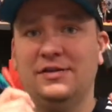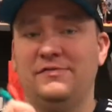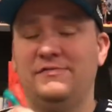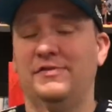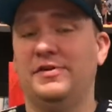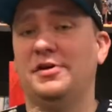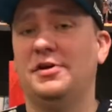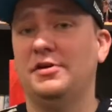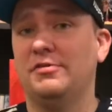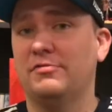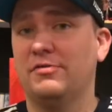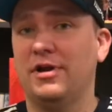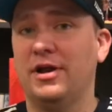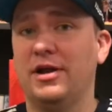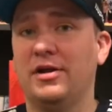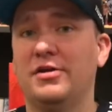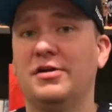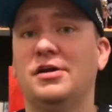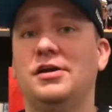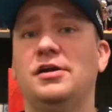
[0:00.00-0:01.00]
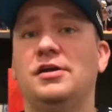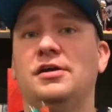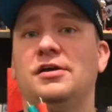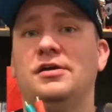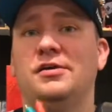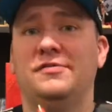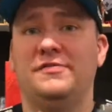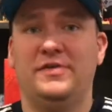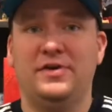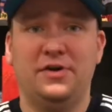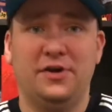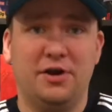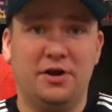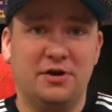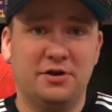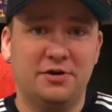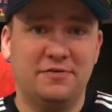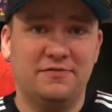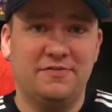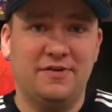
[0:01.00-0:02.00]
Very rare, very
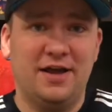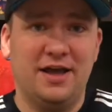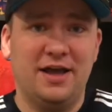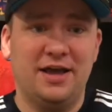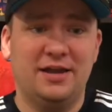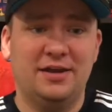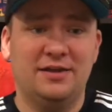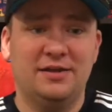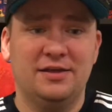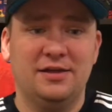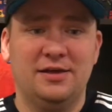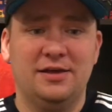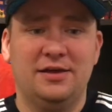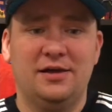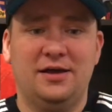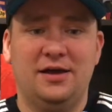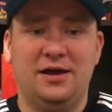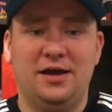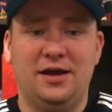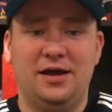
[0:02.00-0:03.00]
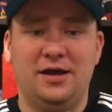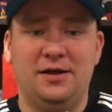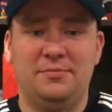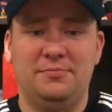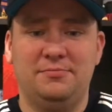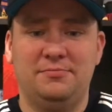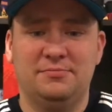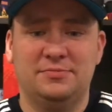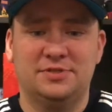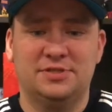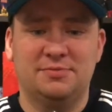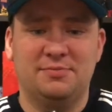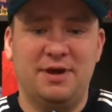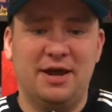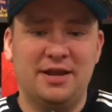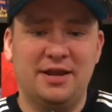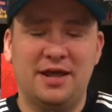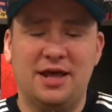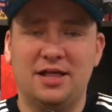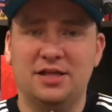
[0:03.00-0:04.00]
hard to find. To
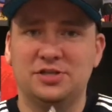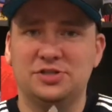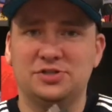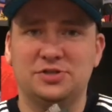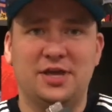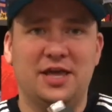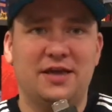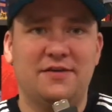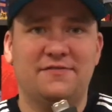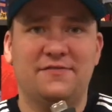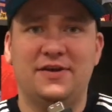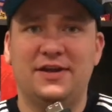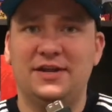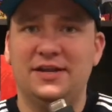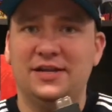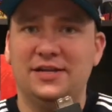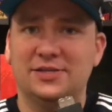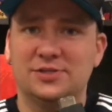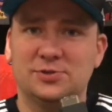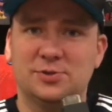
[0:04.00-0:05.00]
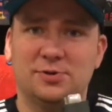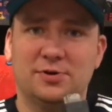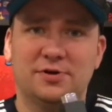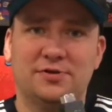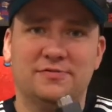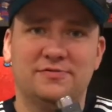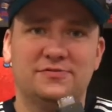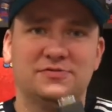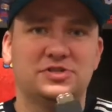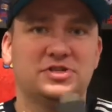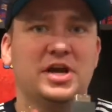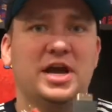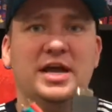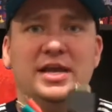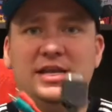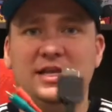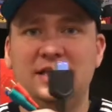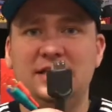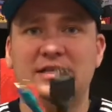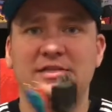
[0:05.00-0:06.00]
my knowledge, you can't find any sort of
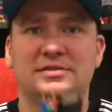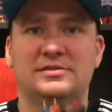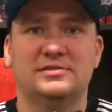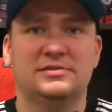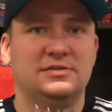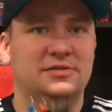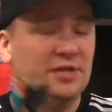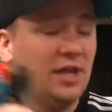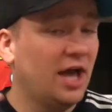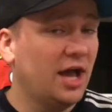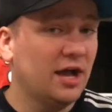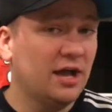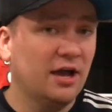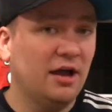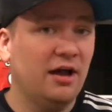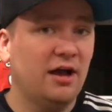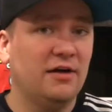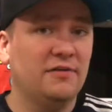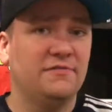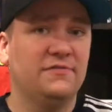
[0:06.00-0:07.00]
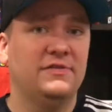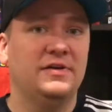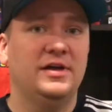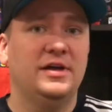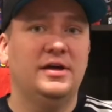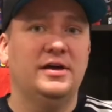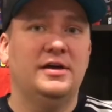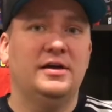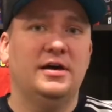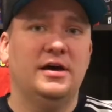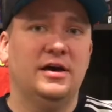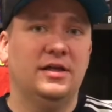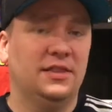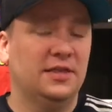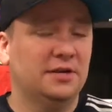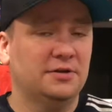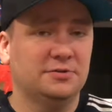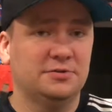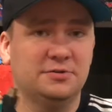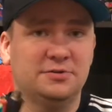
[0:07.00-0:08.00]
Chinese knockoff
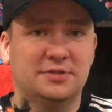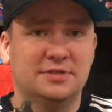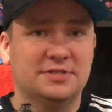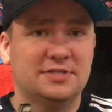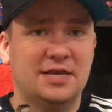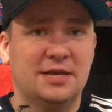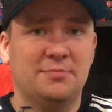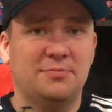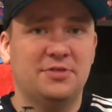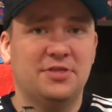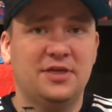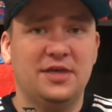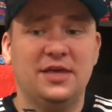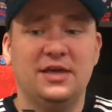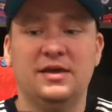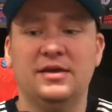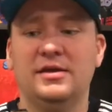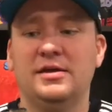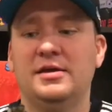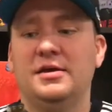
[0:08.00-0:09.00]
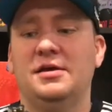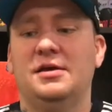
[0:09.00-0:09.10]
that'll do the same thing.